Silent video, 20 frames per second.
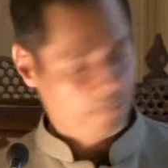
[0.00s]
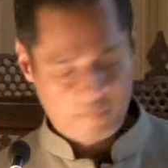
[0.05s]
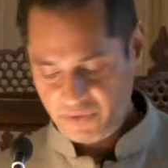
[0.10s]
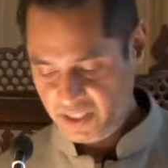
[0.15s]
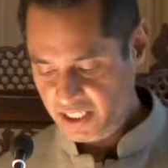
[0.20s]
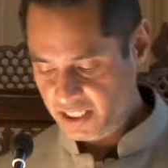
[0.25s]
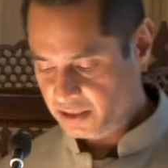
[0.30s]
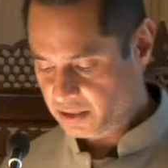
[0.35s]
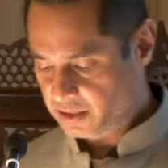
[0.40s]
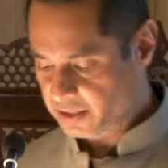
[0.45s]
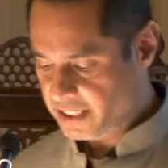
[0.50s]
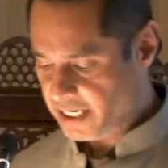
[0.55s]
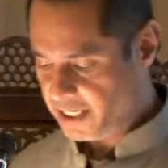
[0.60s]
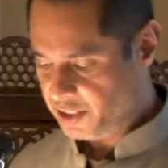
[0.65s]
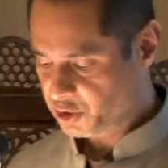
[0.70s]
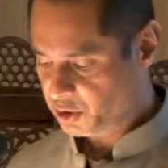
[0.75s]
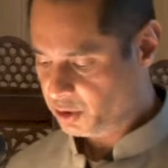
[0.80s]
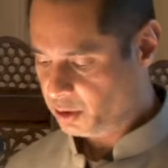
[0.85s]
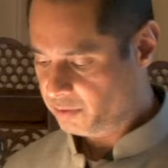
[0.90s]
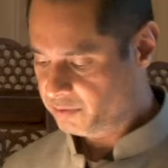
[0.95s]
"The
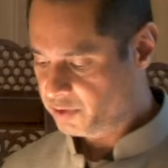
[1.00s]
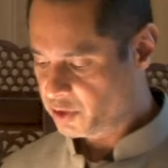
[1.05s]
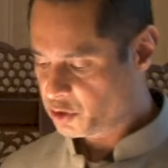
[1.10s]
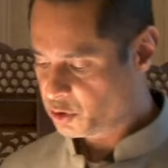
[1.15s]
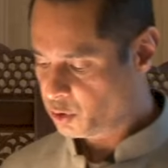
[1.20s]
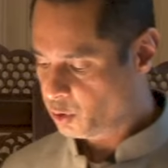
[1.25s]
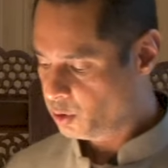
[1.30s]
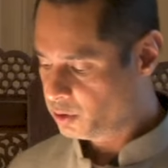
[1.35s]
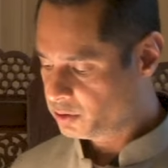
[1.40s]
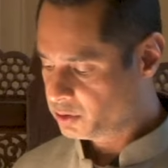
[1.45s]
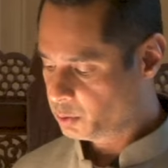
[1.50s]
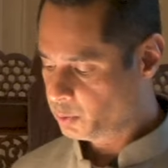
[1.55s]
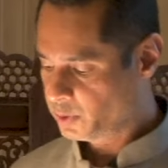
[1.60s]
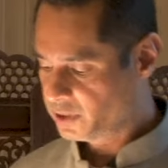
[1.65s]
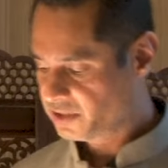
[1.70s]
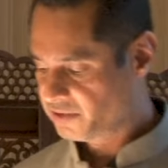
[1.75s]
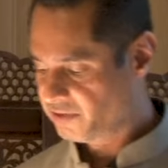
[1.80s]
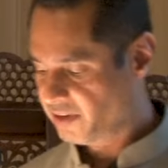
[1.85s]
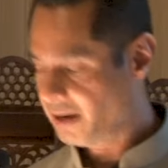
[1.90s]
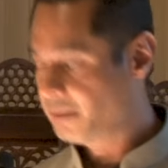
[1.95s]
inclination of the soul
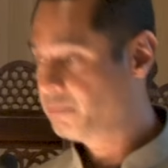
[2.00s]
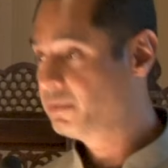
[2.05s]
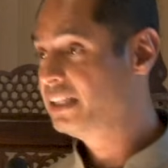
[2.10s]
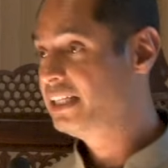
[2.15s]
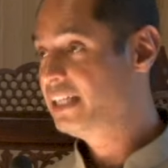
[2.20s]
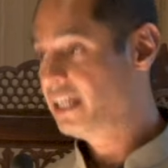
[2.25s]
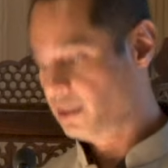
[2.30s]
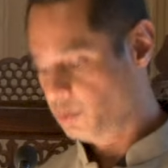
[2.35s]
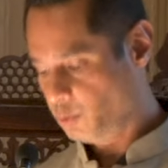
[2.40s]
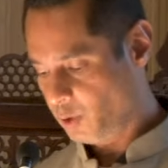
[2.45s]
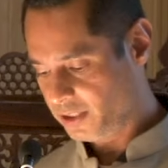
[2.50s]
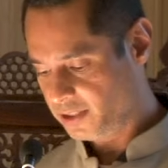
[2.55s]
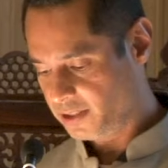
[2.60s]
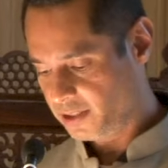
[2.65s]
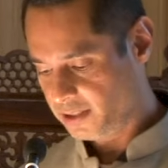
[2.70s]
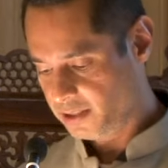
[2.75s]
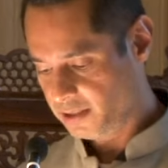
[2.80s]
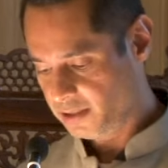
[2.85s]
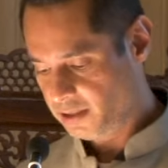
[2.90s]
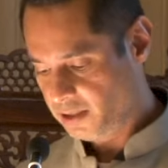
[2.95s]
towards family and
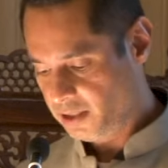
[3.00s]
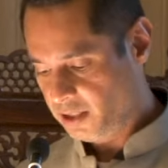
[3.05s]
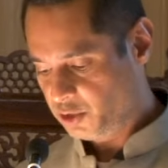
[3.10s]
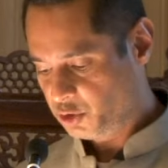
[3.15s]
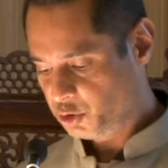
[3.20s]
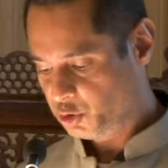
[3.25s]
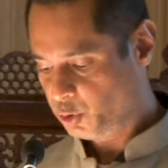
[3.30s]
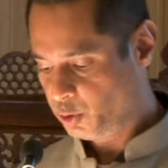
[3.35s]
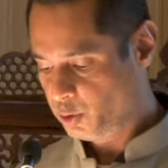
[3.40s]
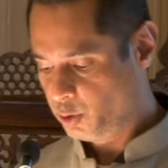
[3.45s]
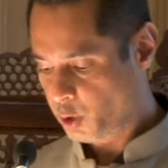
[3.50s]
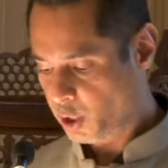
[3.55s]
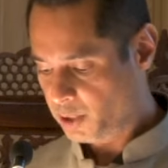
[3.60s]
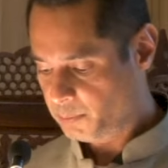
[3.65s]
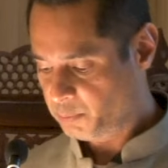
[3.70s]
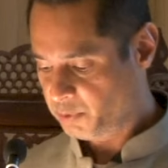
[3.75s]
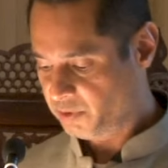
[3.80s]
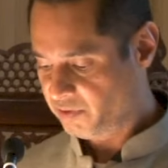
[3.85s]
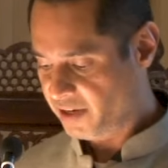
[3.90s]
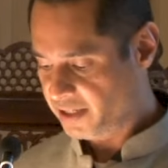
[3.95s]
watan should
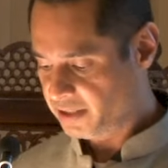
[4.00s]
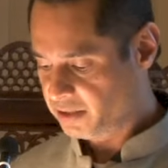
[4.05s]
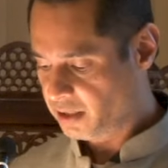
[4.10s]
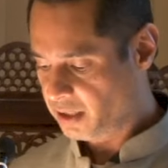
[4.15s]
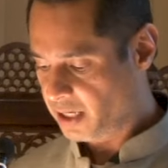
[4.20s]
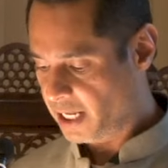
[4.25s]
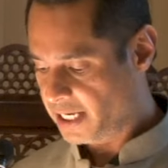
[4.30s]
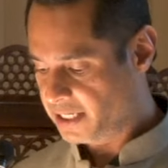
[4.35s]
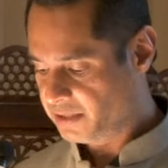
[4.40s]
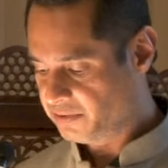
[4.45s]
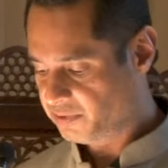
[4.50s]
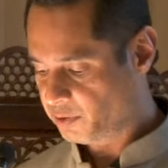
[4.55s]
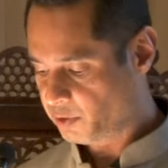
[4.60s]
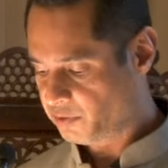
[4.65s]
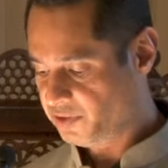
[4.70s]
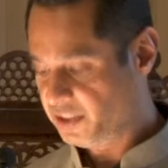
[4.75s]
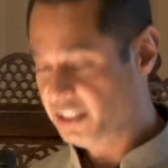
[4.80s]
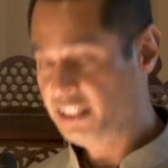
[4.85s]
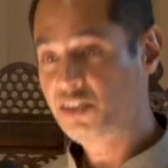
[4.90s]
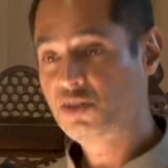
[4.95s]
not prevent the life
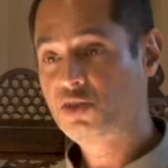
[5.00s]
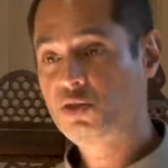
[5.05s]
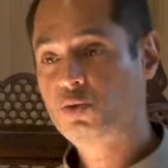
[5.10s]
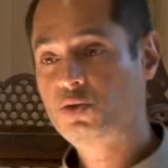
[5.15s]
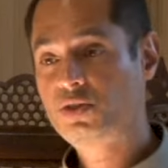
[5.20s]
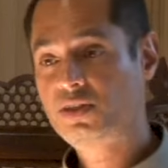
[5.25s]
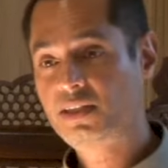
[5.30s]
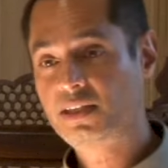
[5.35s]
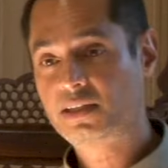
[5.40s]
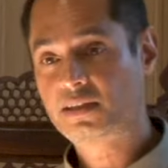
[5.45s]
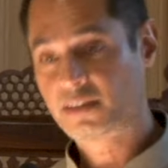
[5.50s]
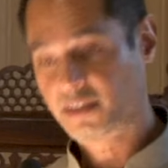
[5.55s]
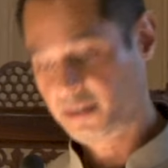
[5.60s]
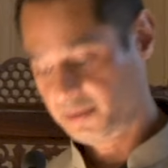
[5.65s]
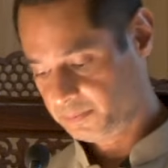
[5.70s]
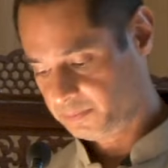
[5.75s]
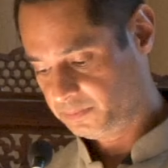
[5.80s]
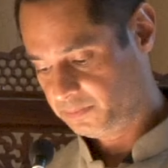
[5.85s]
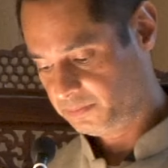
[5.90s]
of ease you seek.